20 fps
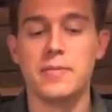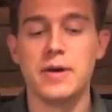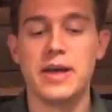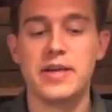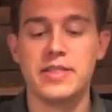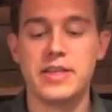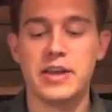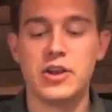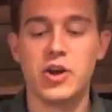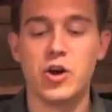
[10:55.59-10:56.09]

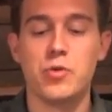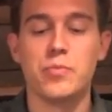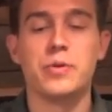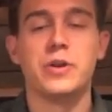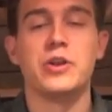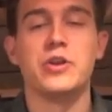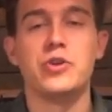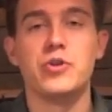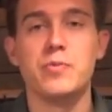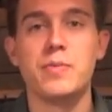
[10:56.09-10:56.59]
and then
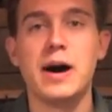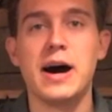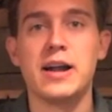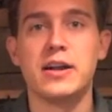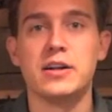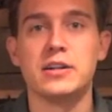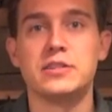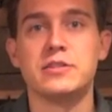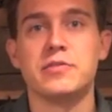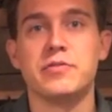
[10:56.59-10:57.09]
open a new
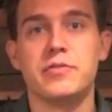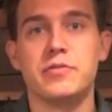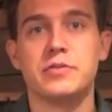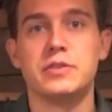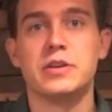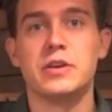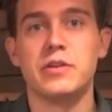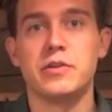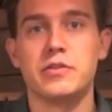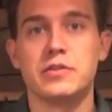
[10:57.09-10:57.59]
bottle
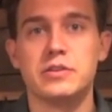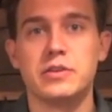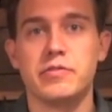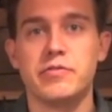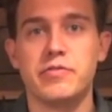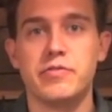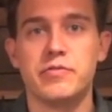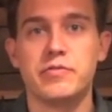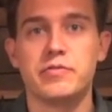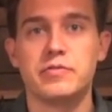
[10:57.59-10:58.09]
to
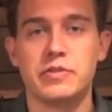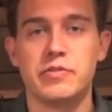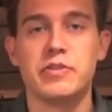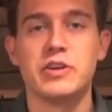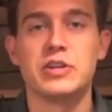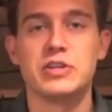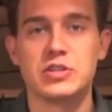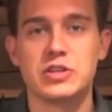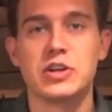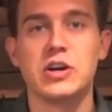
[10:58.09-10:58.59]

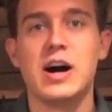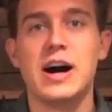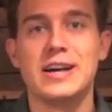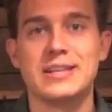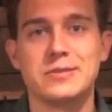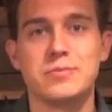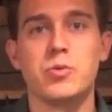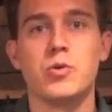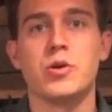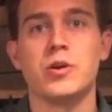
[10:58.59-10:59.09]
finish the
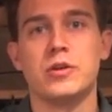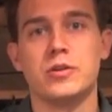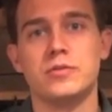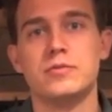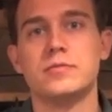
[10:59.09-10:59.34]
glass pour.